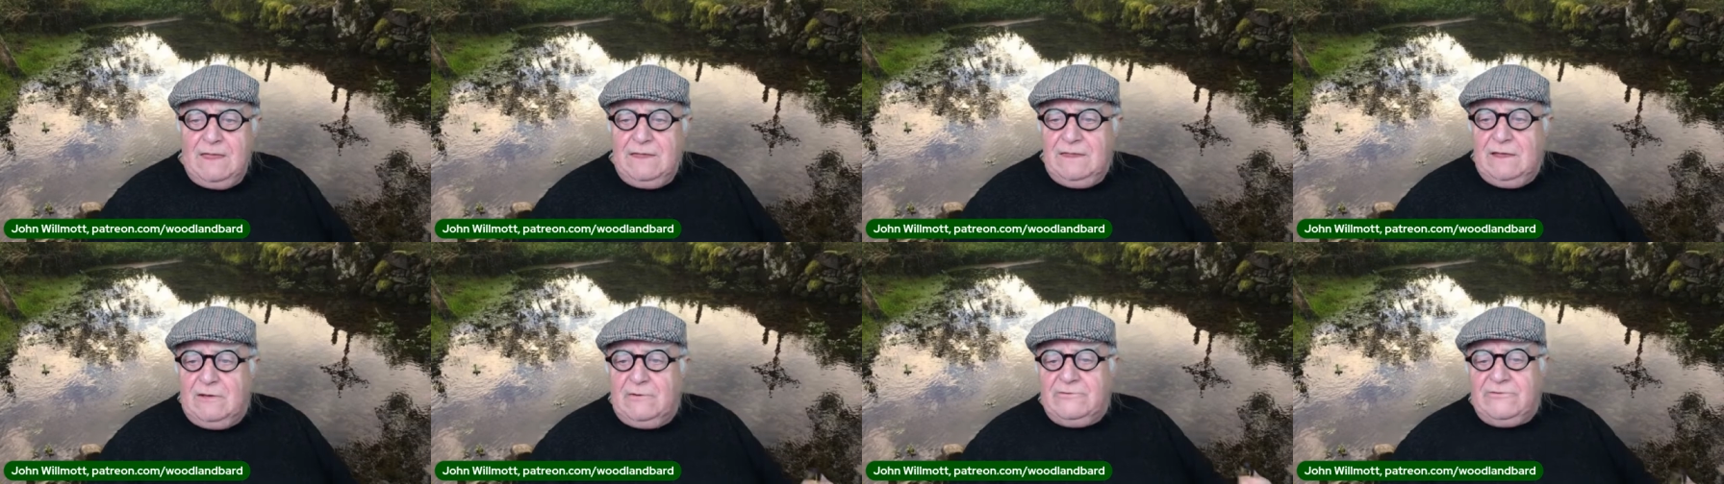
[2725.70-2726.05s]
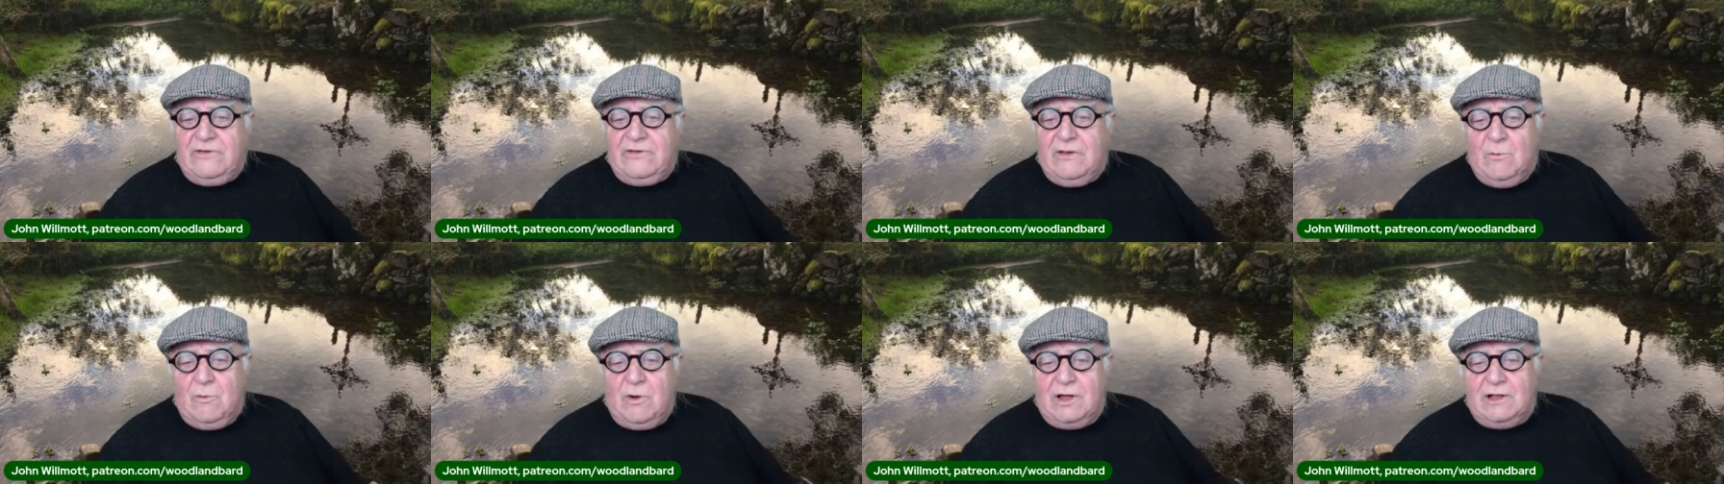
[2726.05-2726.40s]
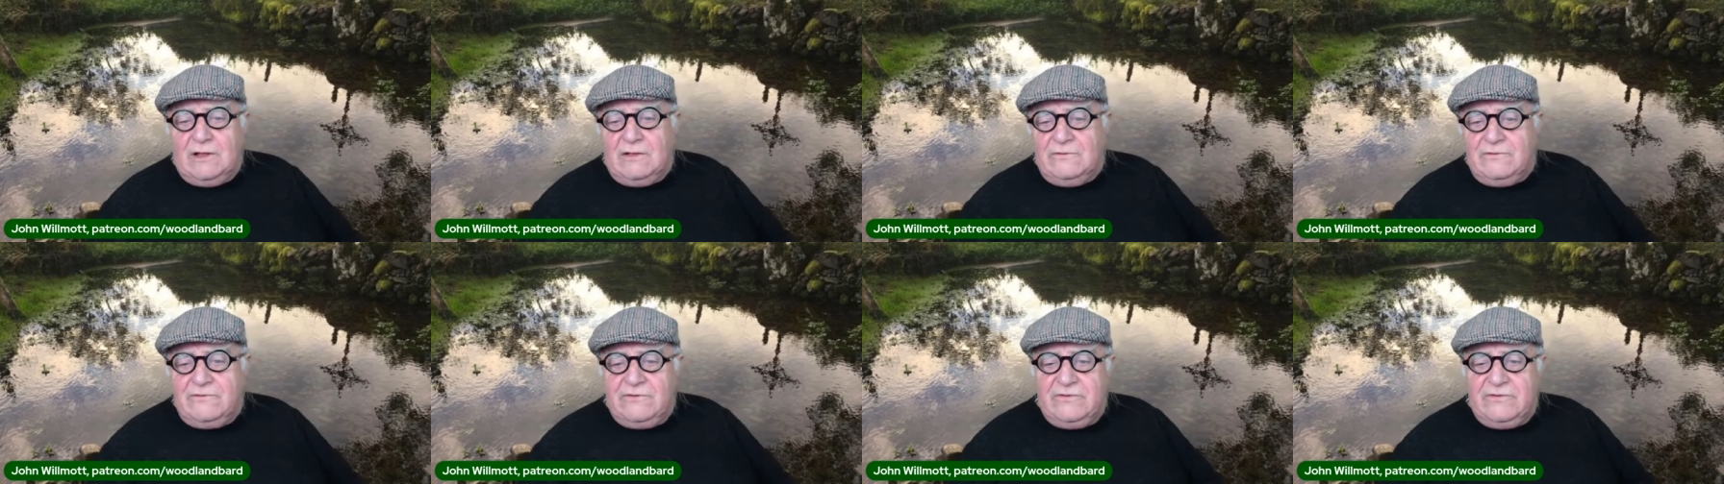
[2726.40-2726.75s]
Now, some
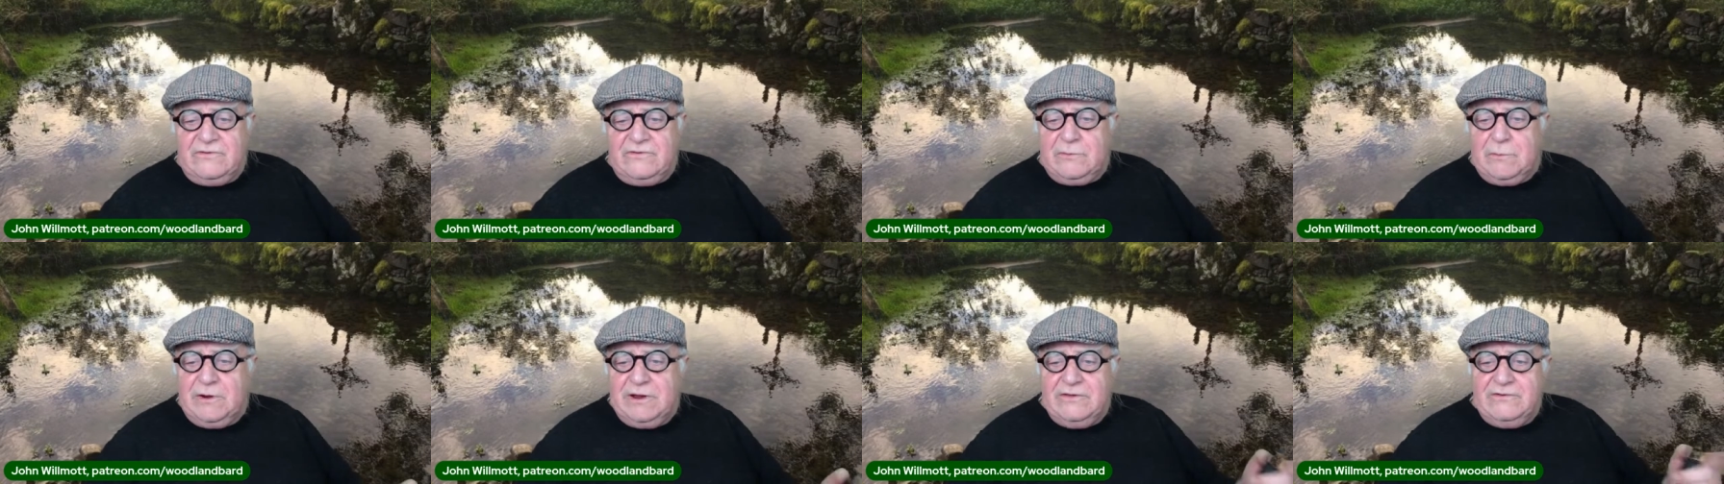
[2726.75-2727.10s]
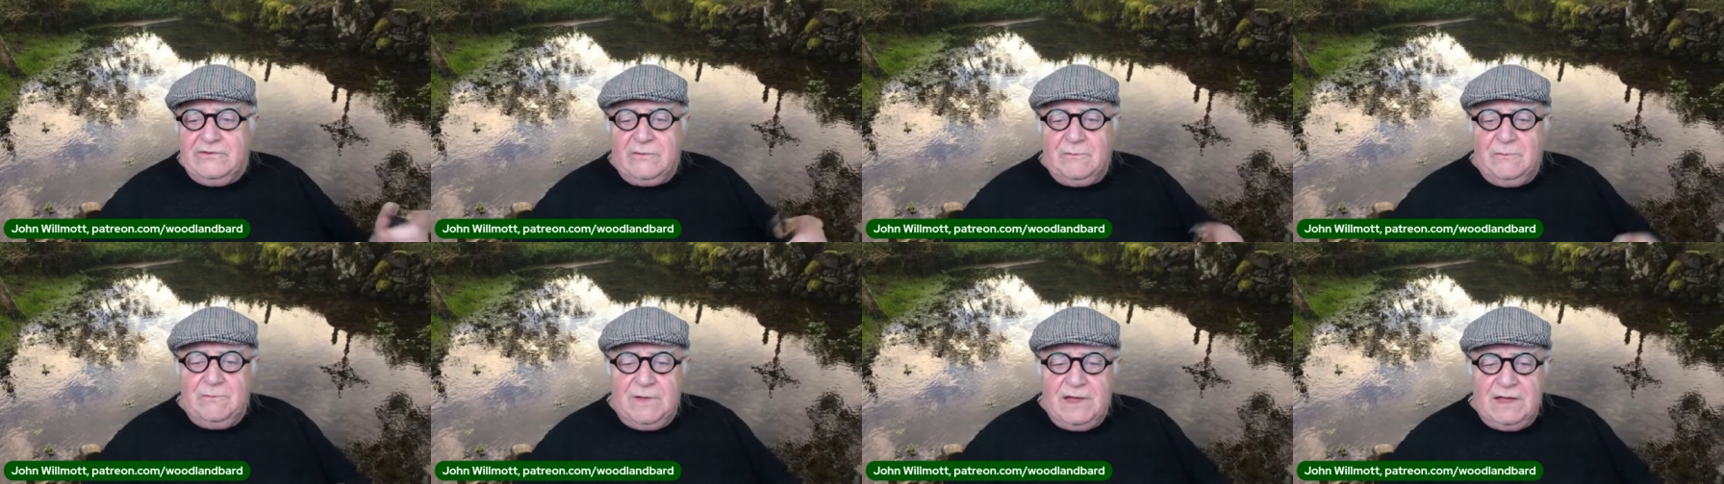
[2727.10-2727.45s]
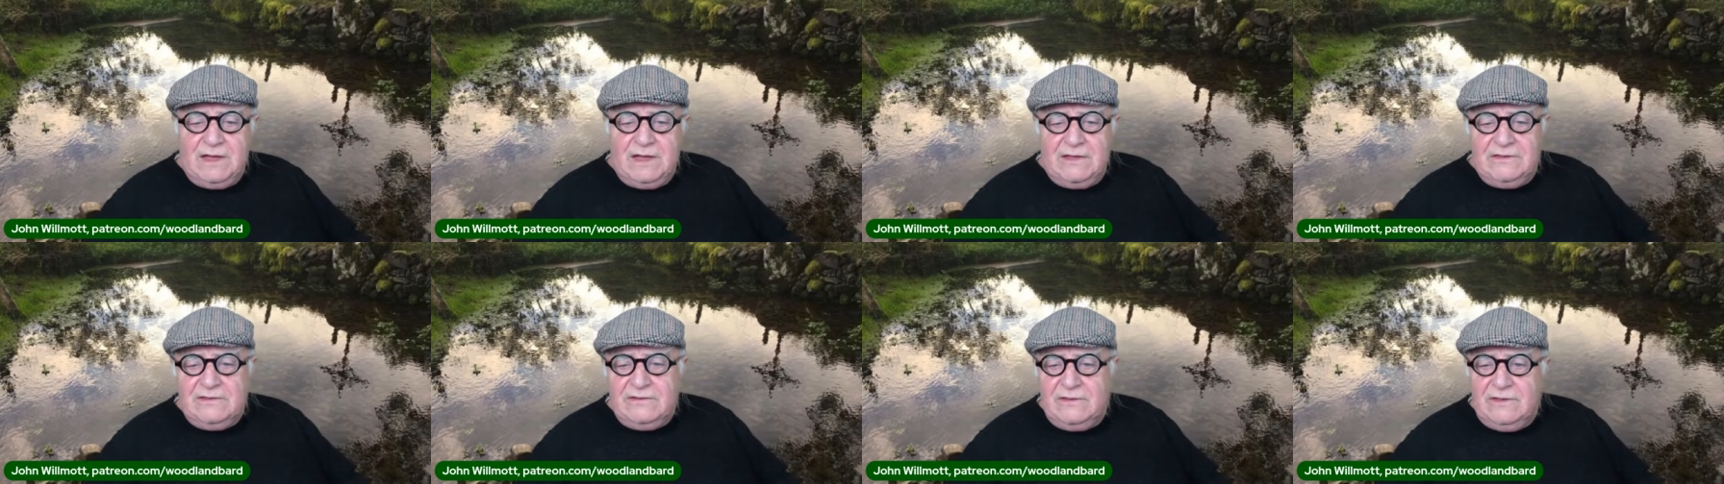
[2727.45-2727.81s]
wells, the springs and
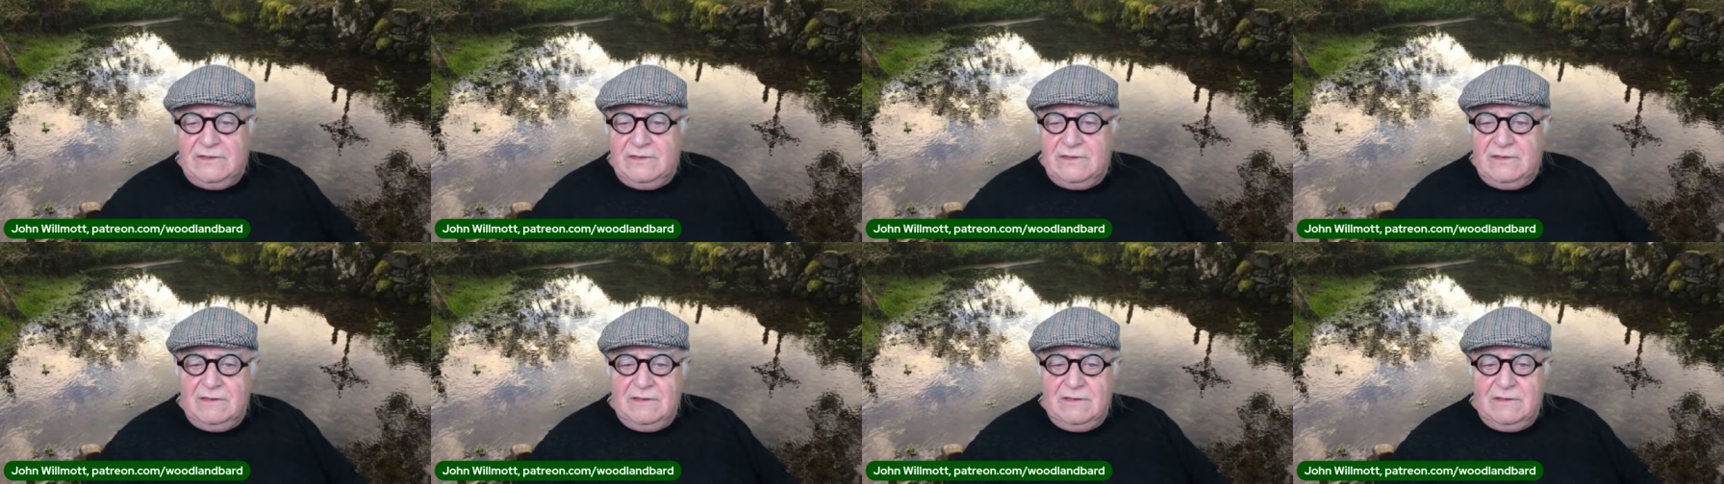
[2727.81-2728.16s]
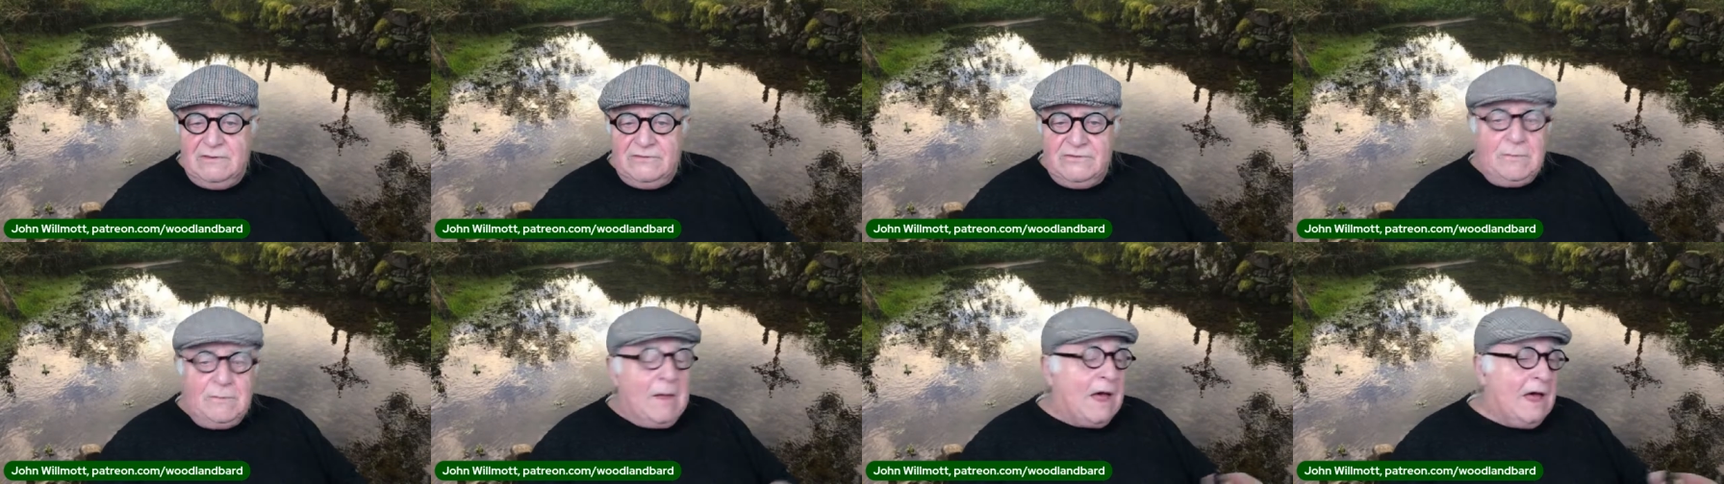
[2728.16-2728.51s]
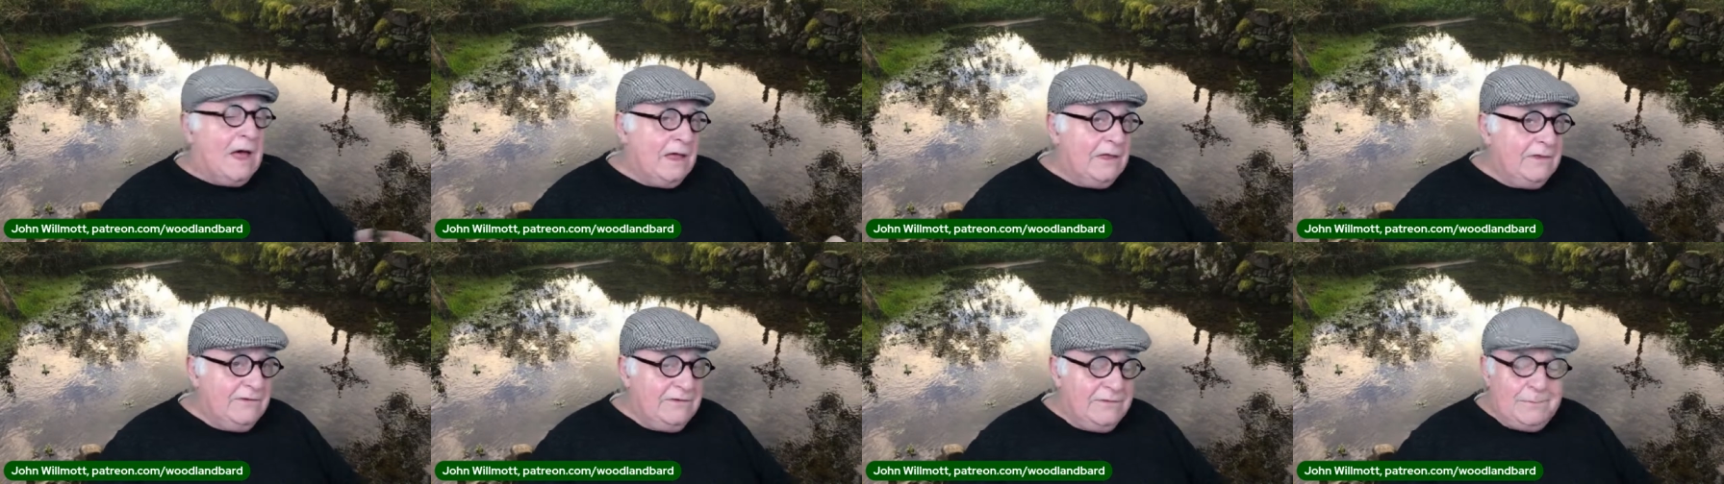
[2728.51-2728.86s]
bars,
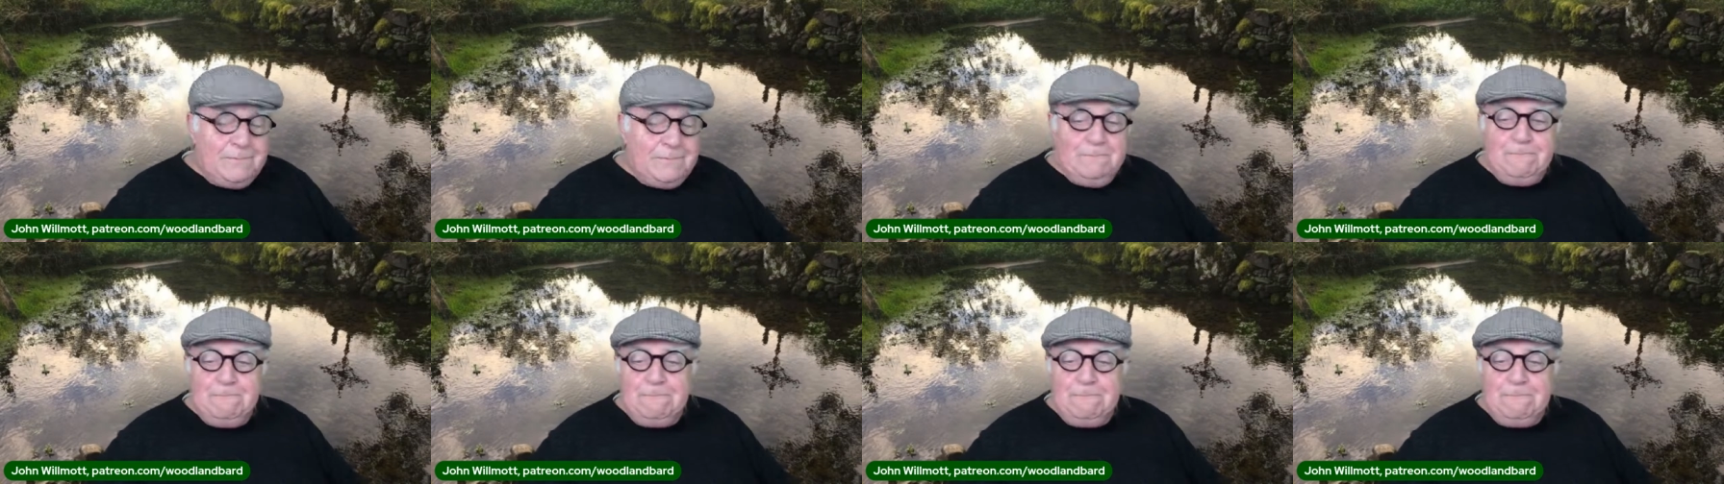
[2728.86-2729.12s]
spas,